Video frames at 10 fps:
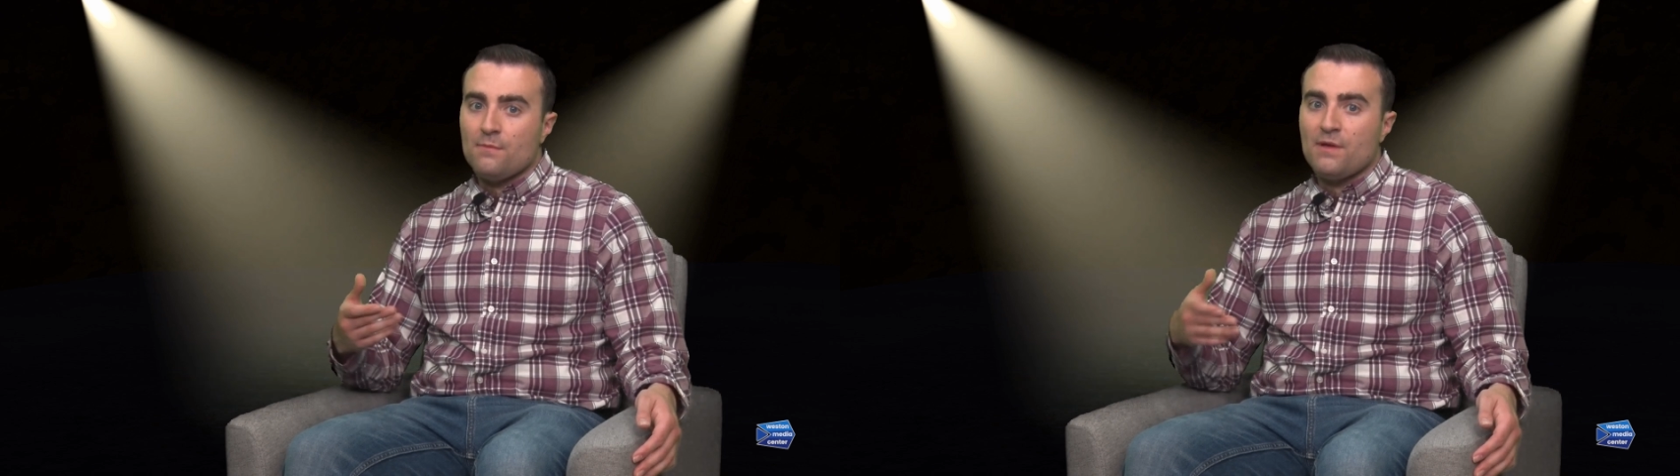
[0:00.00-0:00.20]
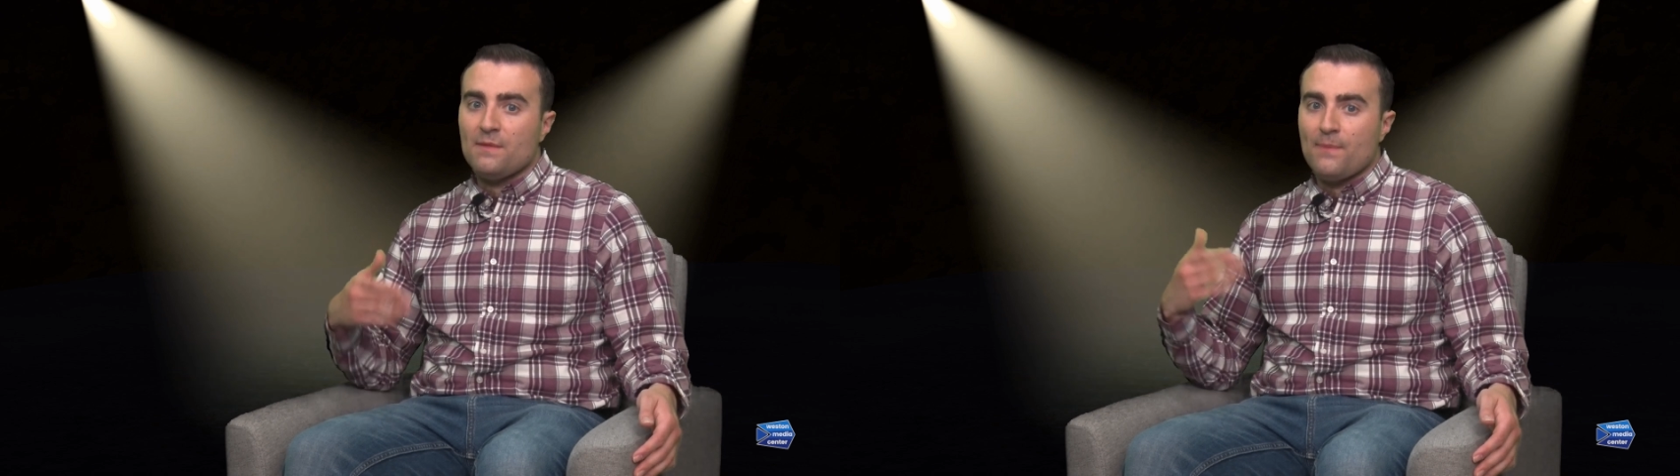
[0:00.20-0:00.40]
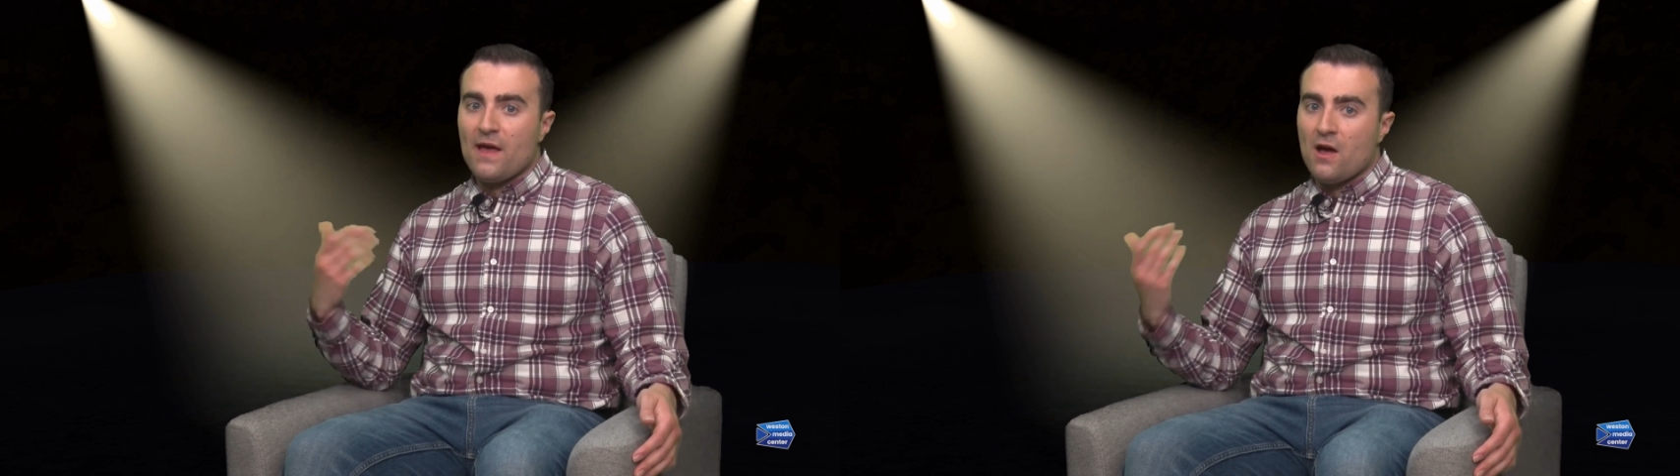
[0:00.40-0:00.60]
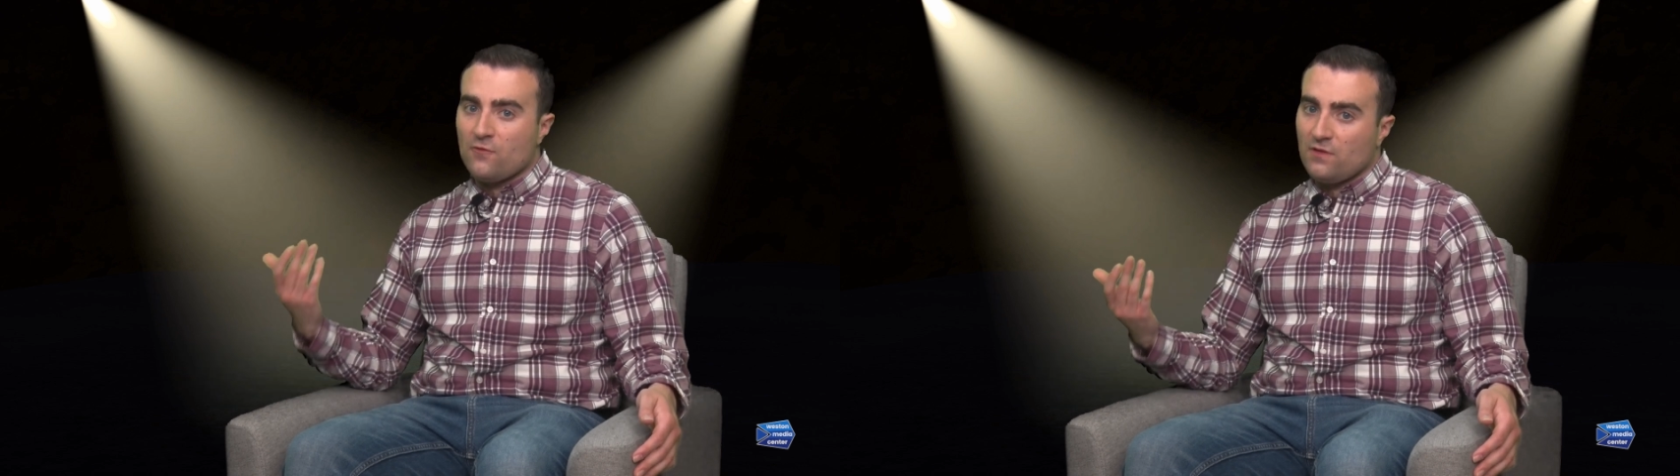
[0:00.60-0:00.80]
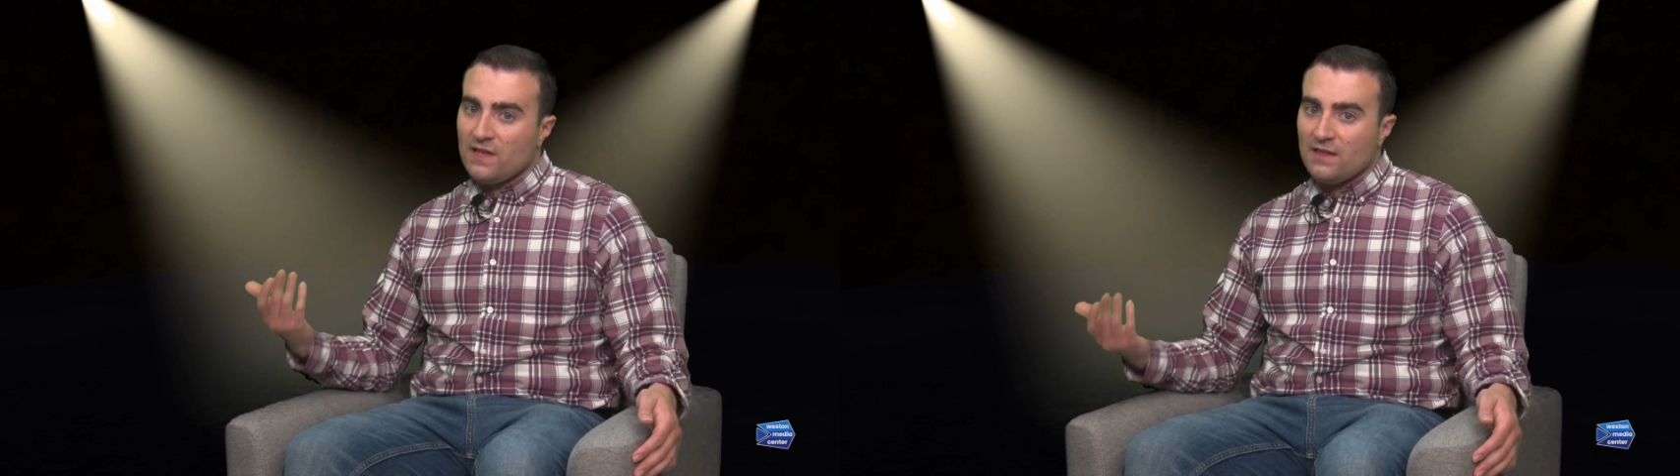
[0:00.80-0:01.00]
played by
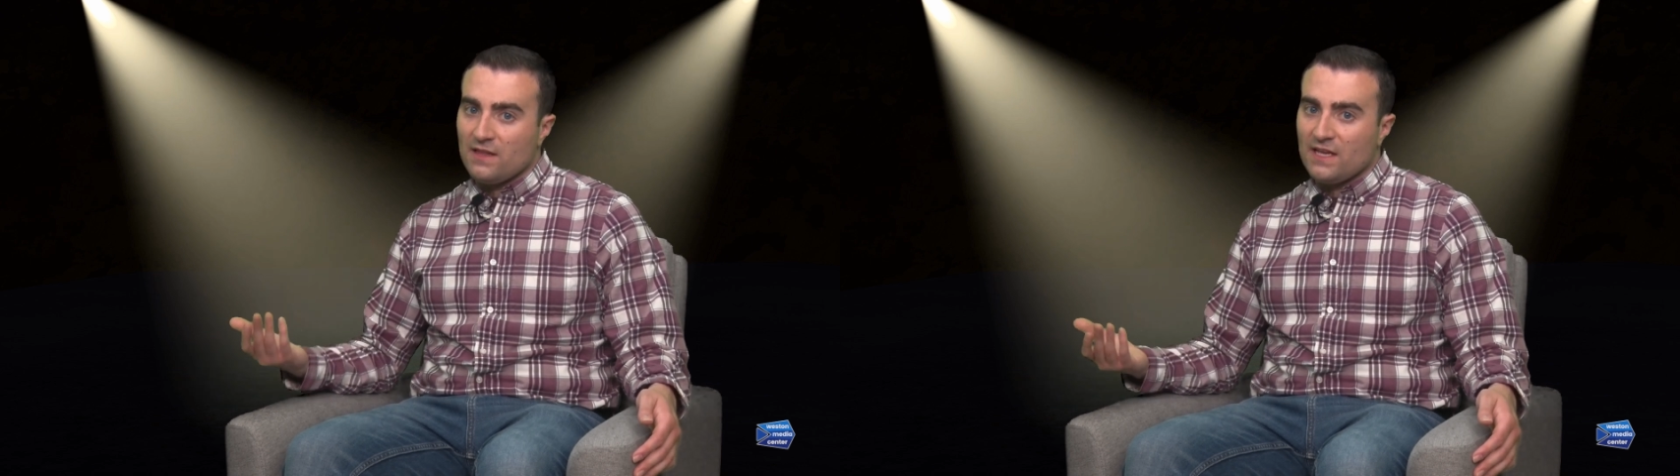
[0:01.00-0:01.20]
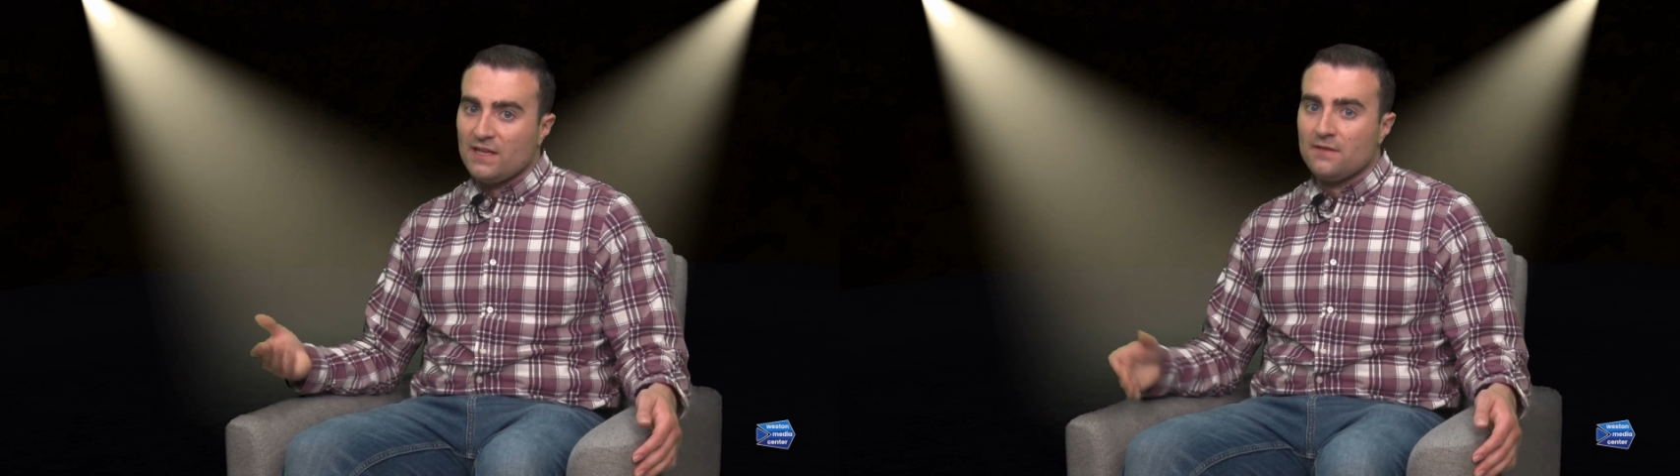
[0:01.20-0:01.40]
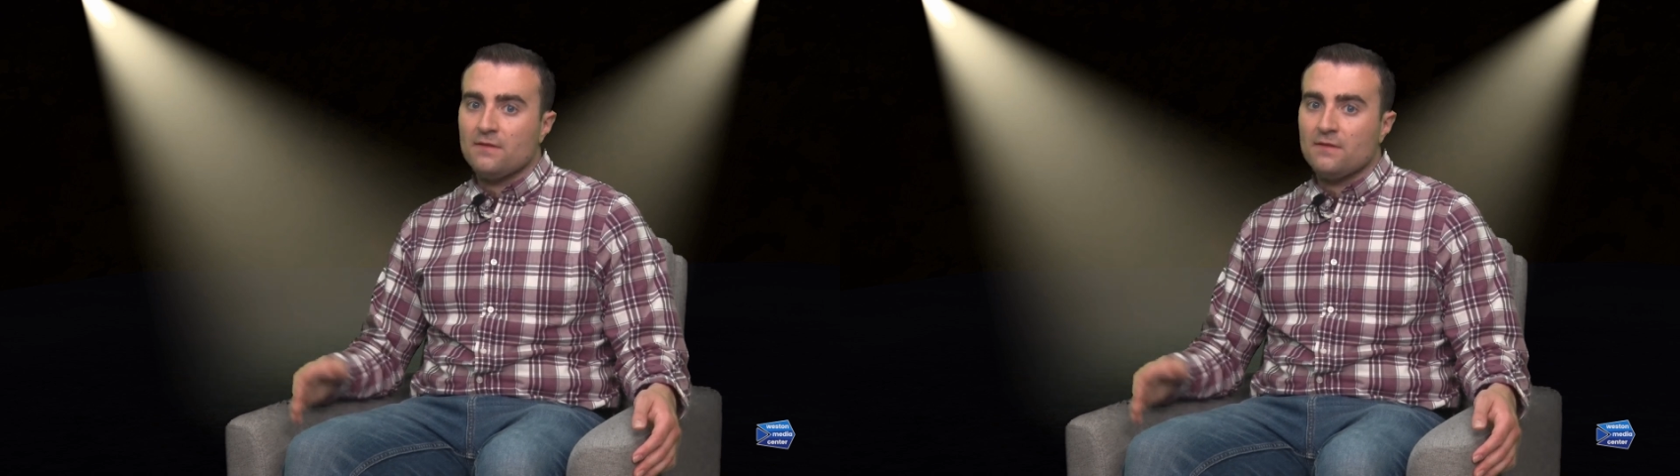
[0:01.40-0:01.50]
Audra Lindley.